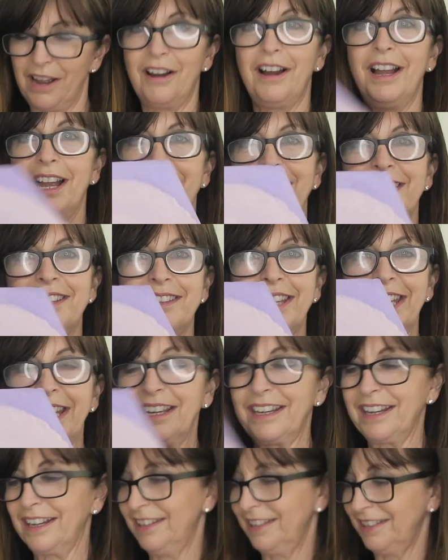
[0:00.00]
I
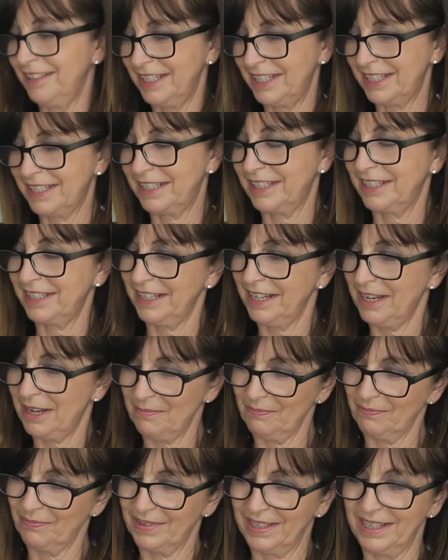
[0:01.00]
think this is
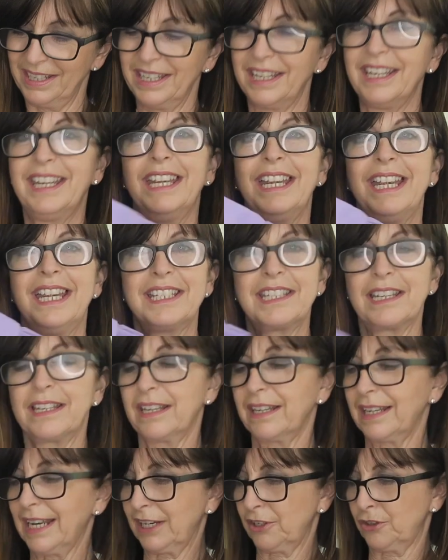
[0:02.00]
a
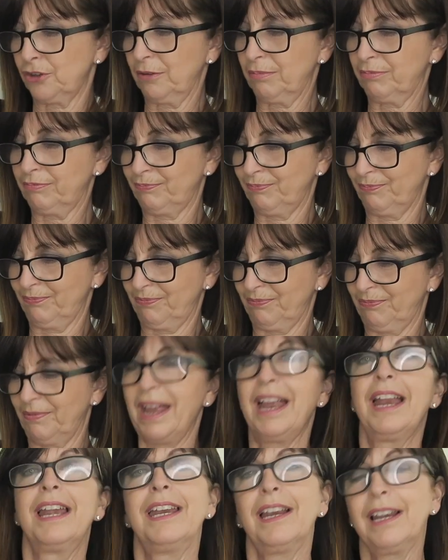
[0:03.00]
little extra
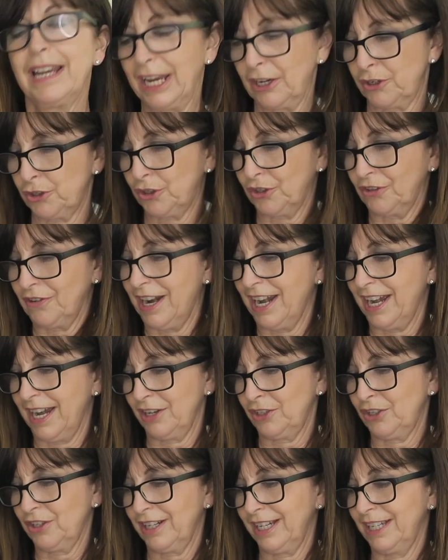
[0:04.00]
I
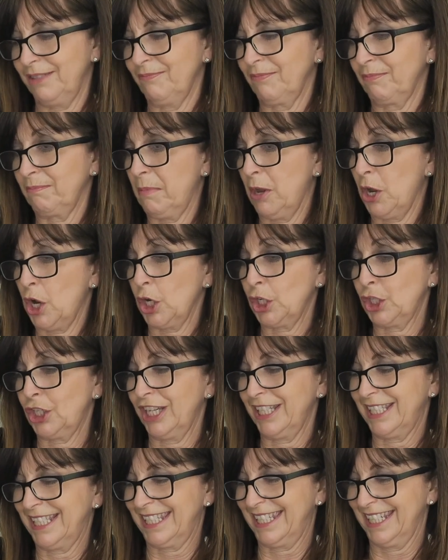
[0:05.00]
actually
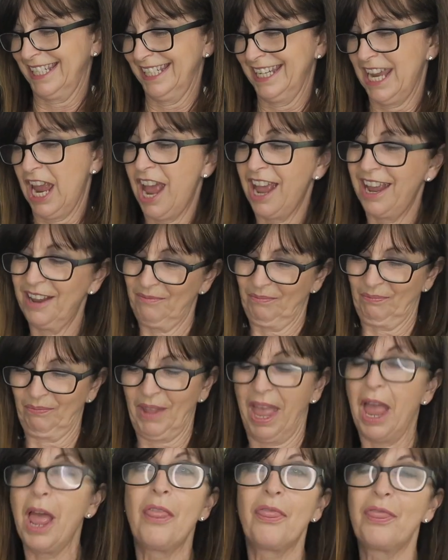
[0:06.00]
purchased.
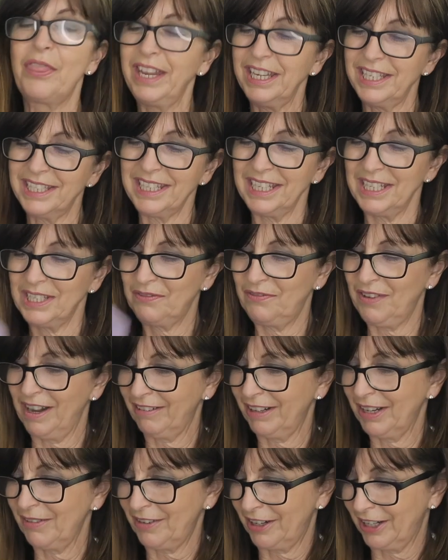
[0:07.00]
This is
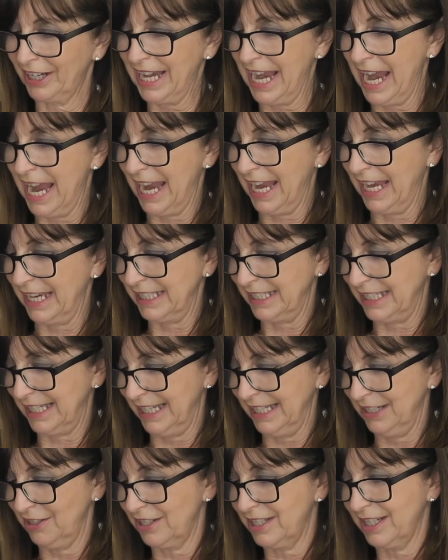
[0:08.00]
very, very
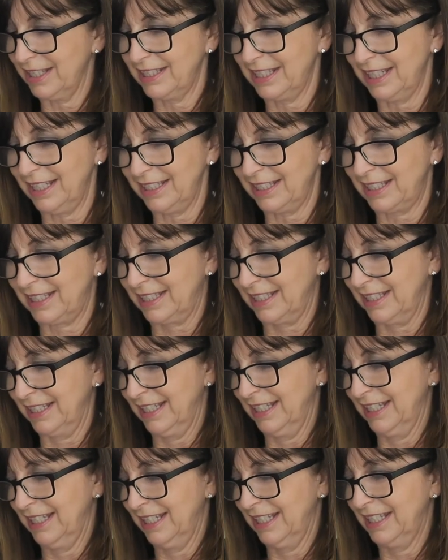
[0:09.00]
handy. Look at this.
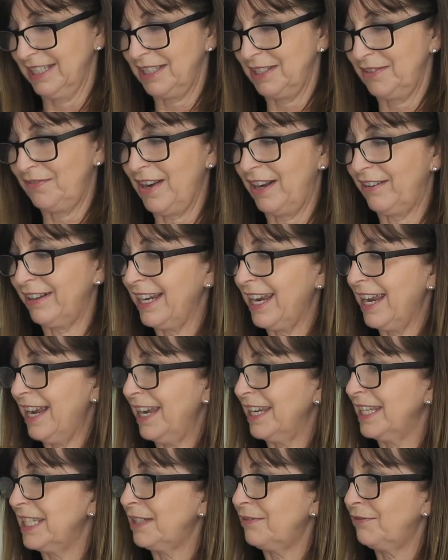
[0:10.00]
This is very
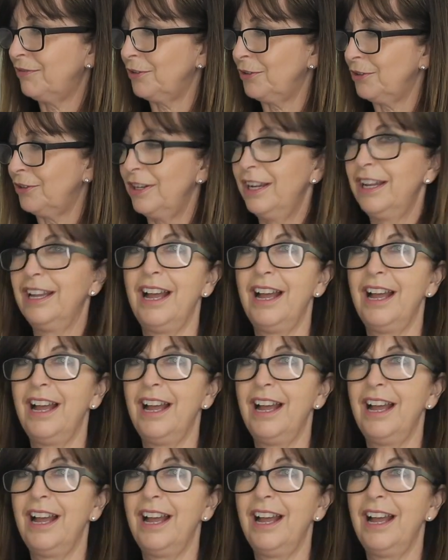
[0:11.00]
handy for